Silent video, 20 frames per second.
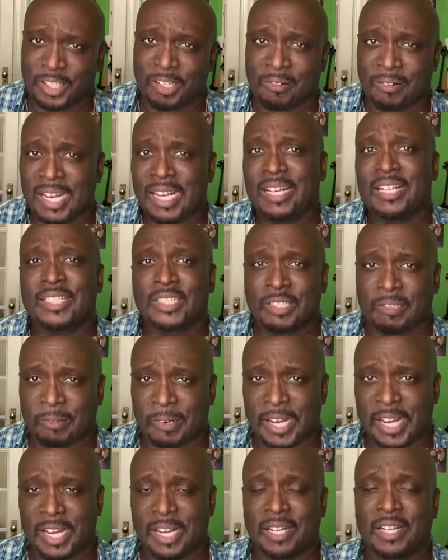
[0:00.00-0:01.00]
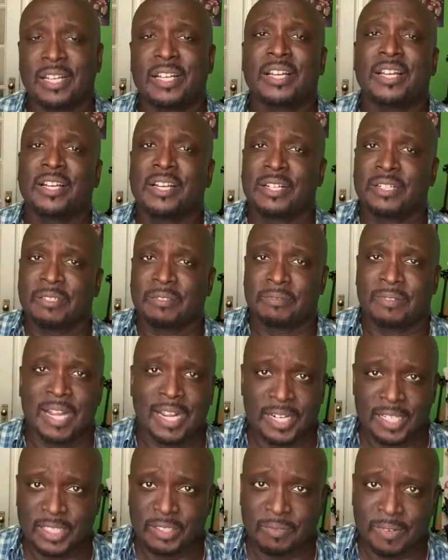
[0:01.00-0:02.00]
Green is green,
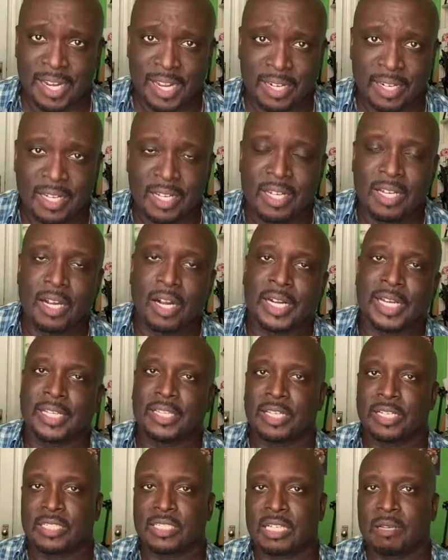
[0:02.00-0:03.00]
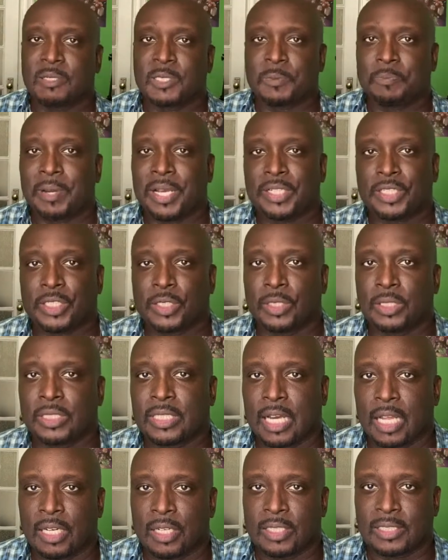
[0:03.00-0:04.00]
red is red. Okay, there's some special
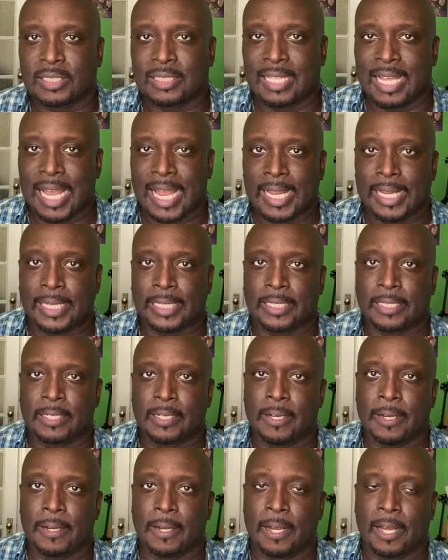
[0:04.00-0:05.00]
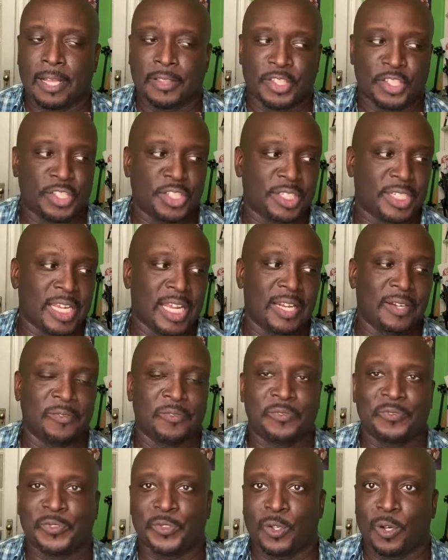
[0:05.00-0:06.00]
colors like the skin
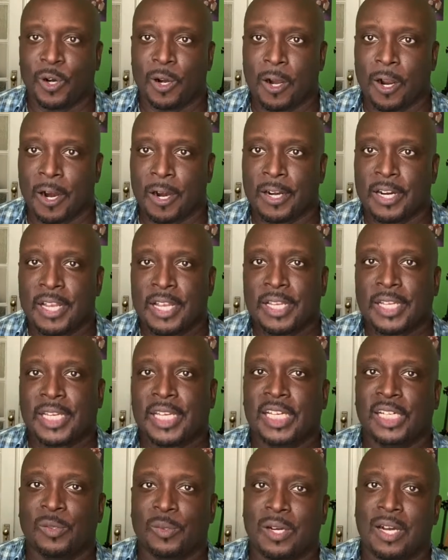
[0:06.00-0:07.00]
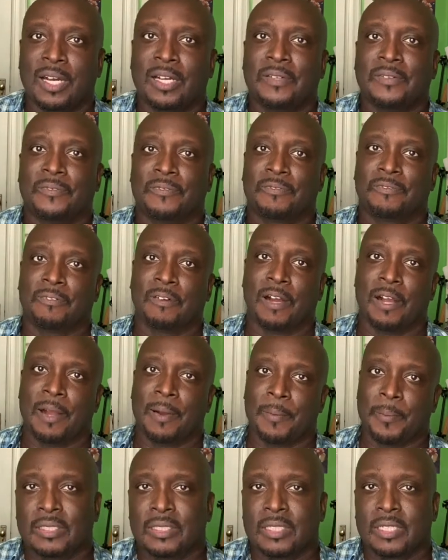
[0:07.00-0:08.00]
for Killua
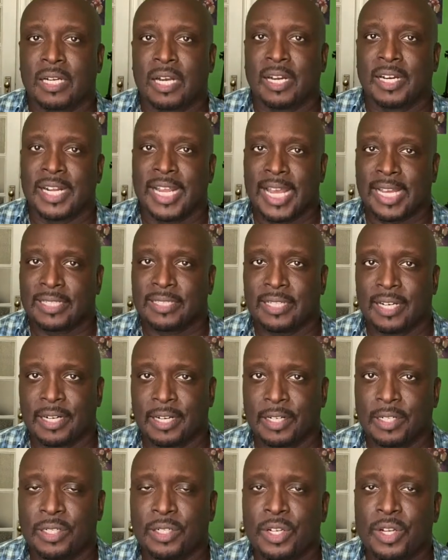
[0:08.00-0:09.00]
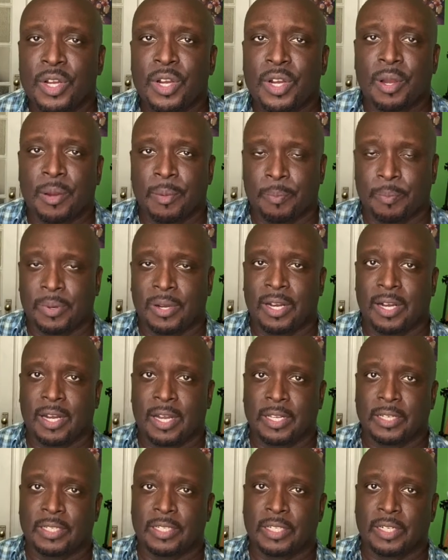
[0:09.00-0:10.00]
from Hunter x Hunter,
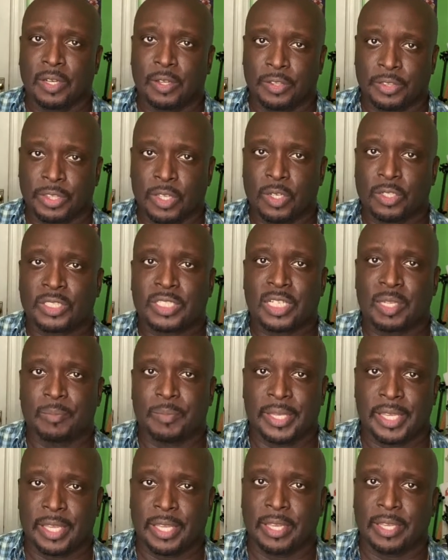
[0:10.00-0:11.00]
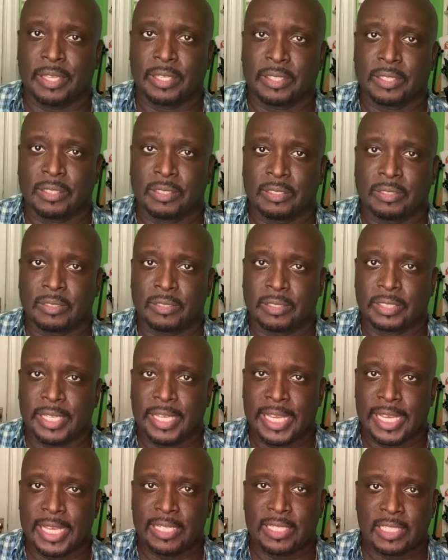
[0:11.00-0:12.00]
but you know, those can be
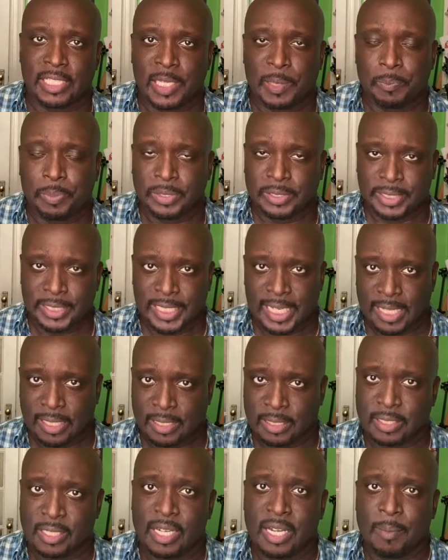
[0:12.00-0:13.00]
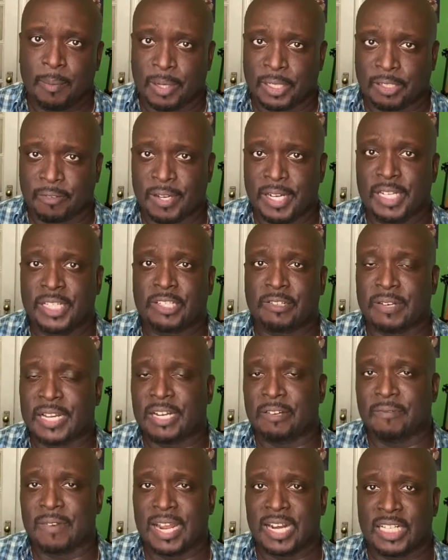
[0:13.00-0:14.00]
easily put together. But green is
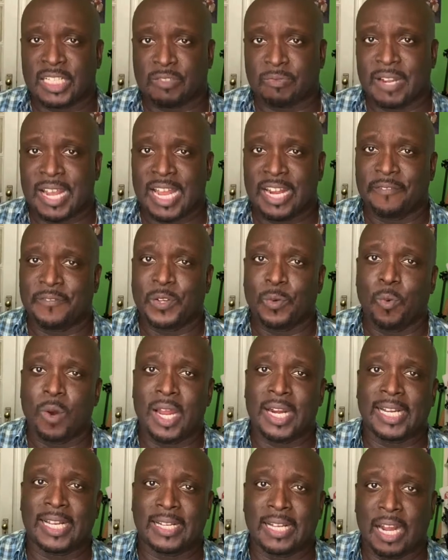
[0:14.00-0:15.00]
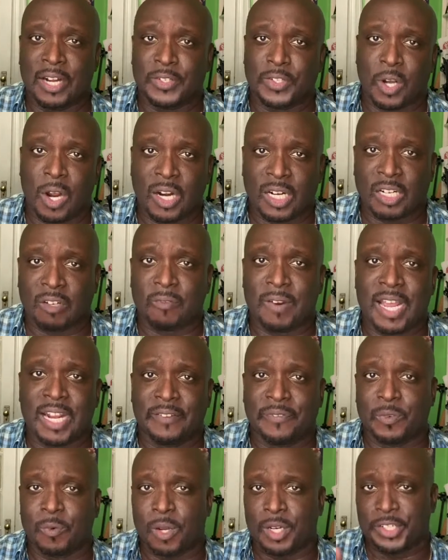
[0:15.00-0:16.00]
green, red is red. If you want to get a darker red,
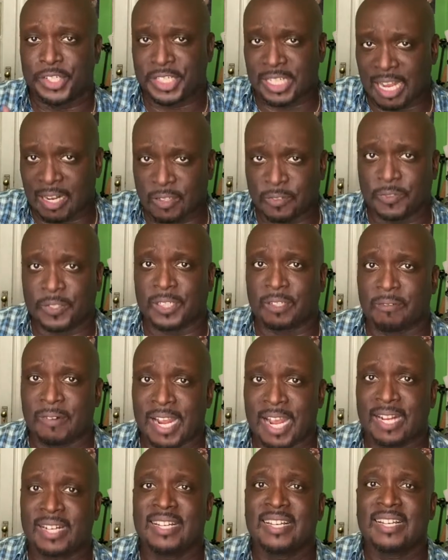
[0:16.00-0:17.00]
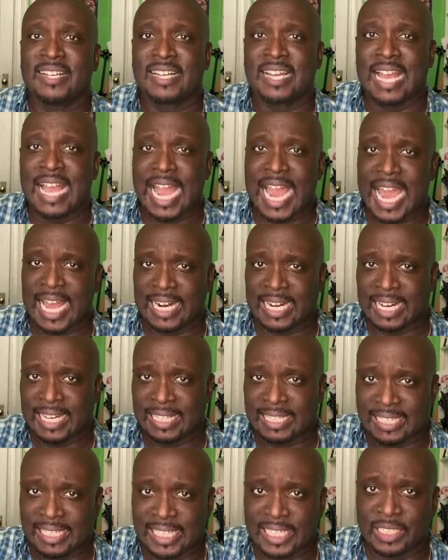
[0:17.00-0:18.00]
if you want a shadow for the red, add a
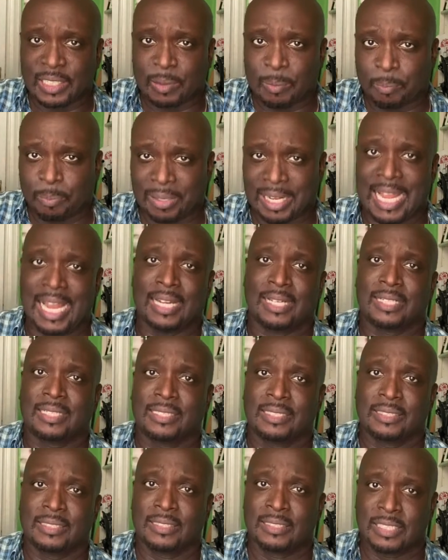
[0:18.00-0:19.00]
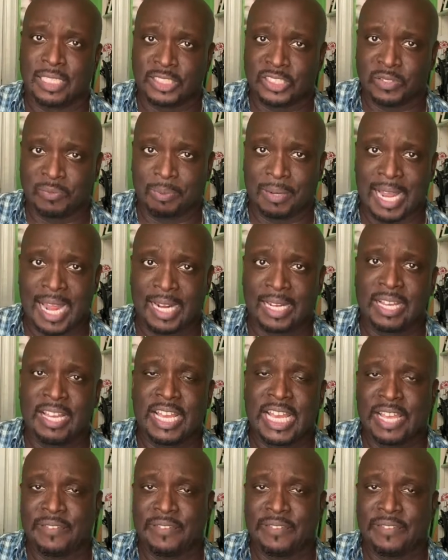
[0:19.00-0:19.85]
little black, touch of black.